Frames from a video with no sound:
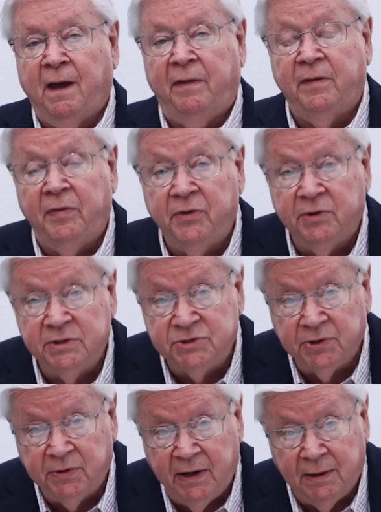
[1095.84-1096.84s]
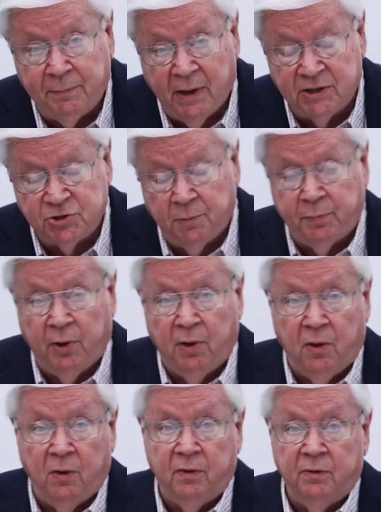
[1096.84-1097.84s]
And then there is the great Apostle
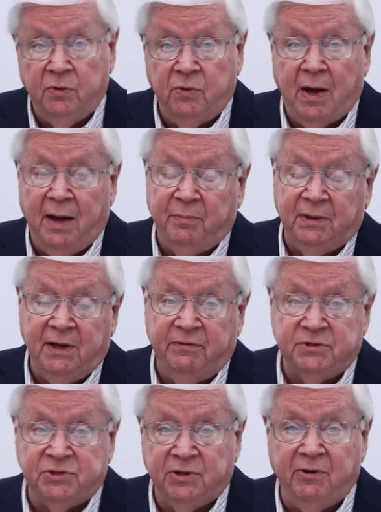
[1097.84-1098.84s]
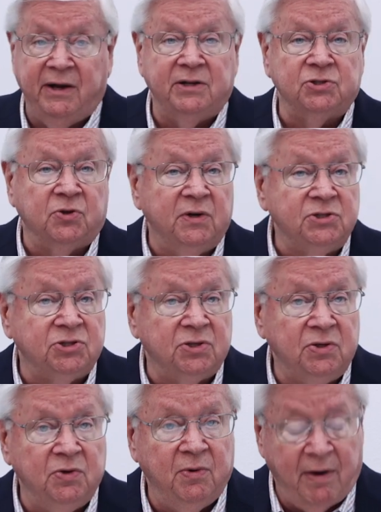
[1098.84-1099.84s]
Paul, who I believe is the greatest
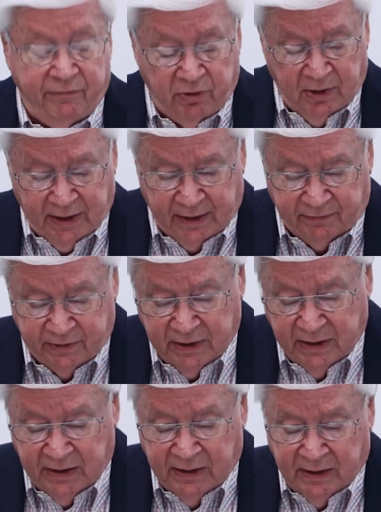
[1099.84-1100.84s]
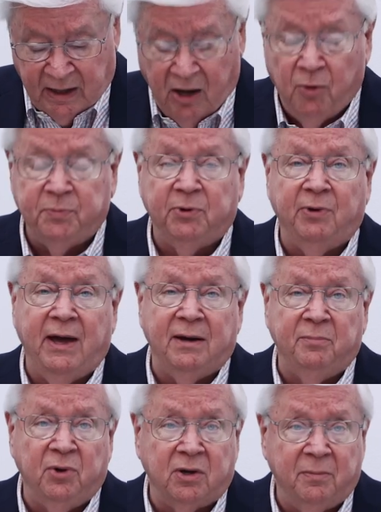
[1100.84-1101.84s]
Christian who ever lived. I hope to write
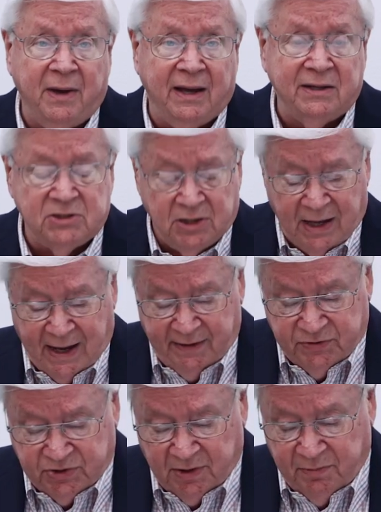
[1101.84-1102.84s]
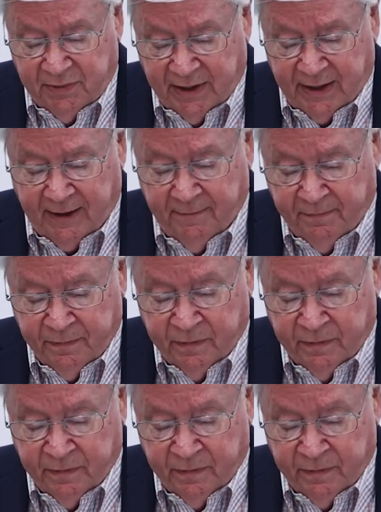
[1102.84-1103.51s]
a book about his life someday.